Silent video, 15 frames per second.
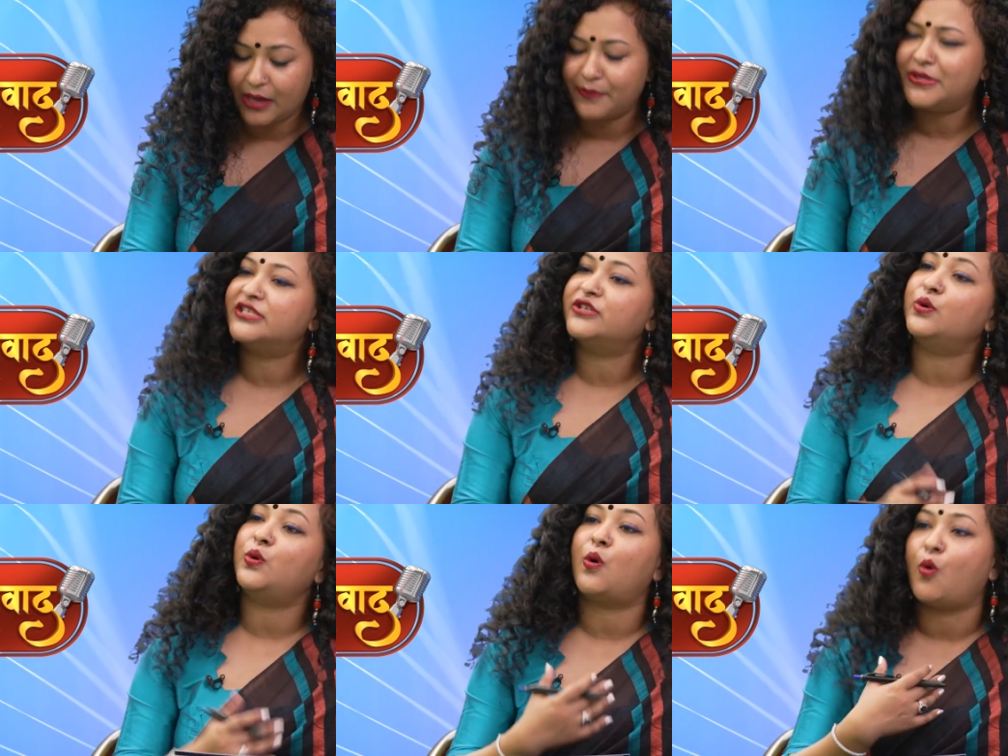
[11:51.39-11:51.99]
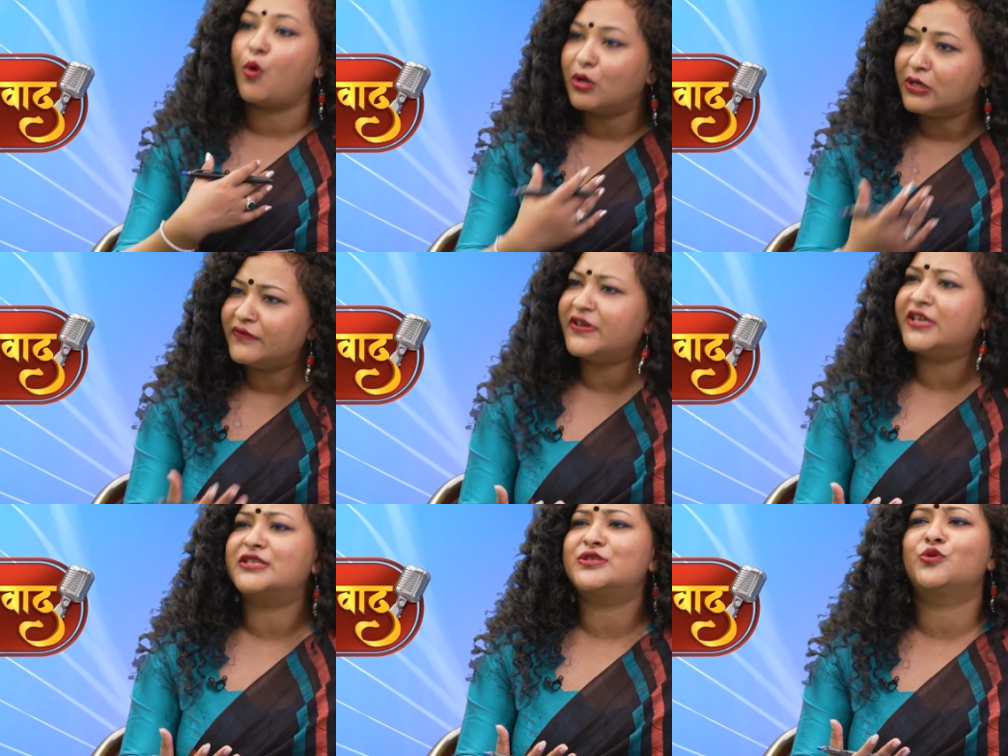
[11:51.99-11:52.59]
But you're
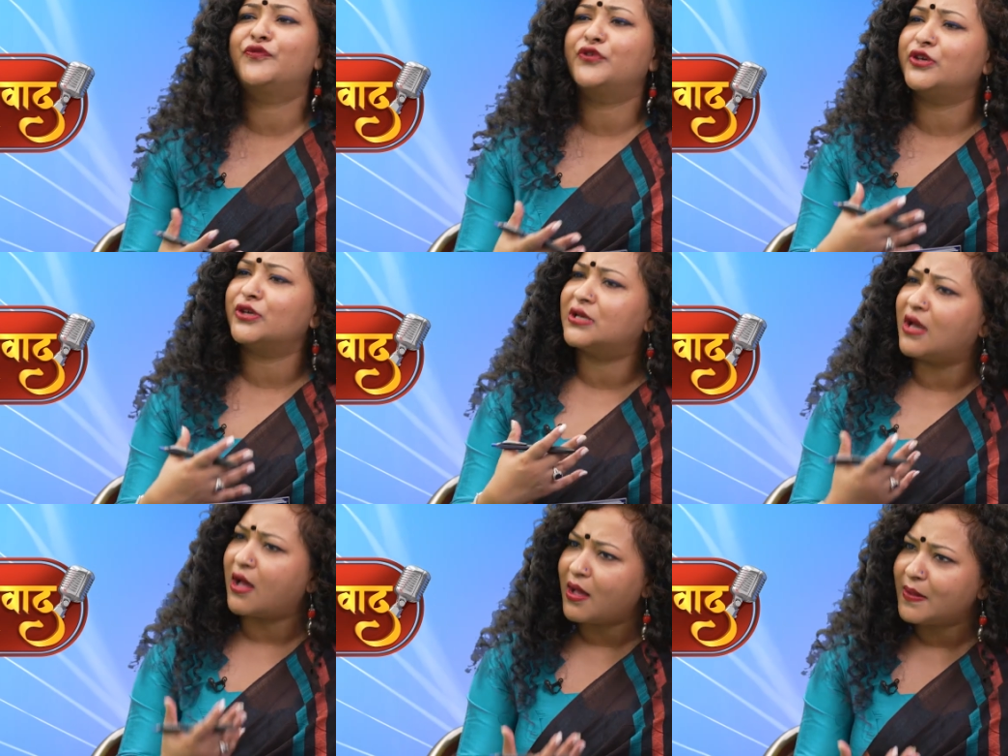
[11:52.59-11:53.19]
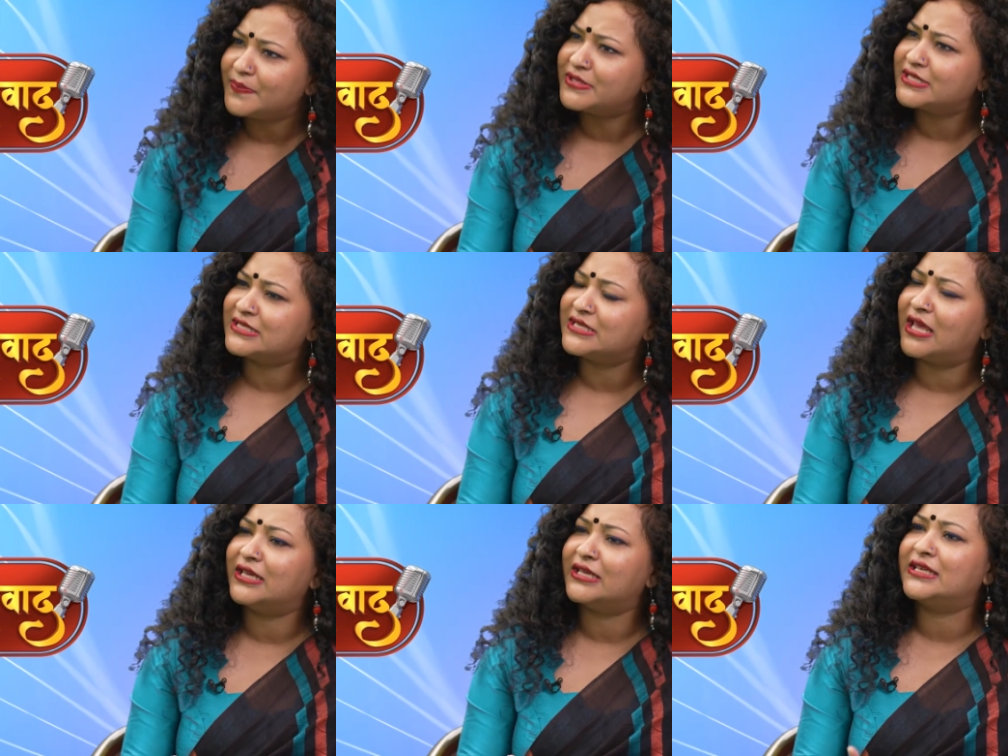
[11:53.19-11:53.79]
always known for your calm
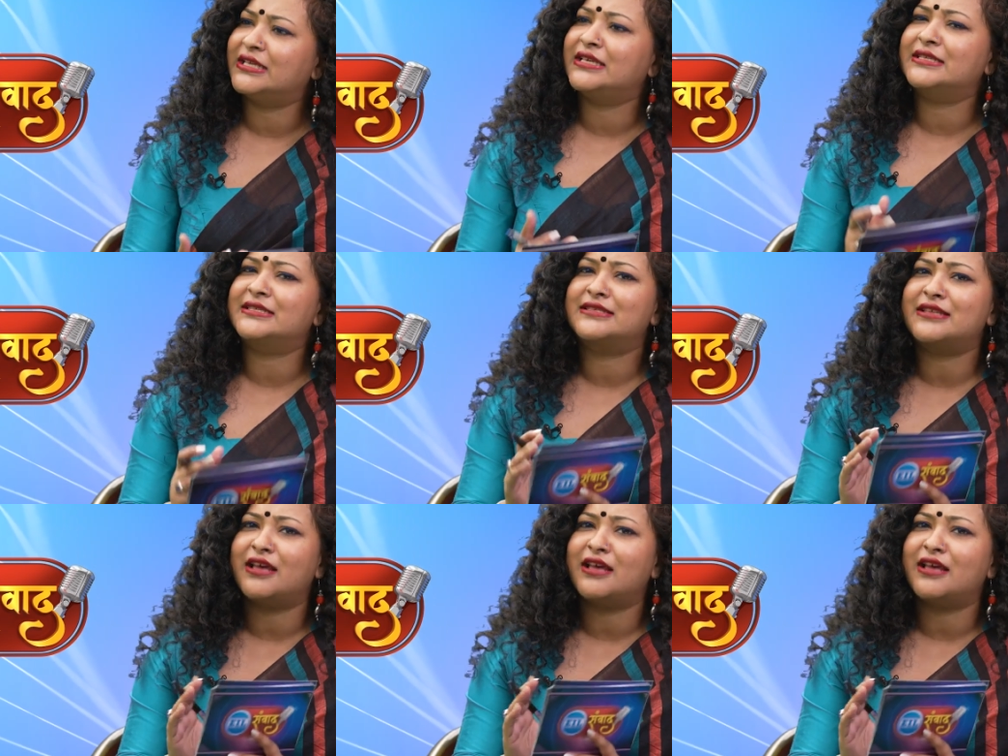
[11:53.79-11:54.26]
personality,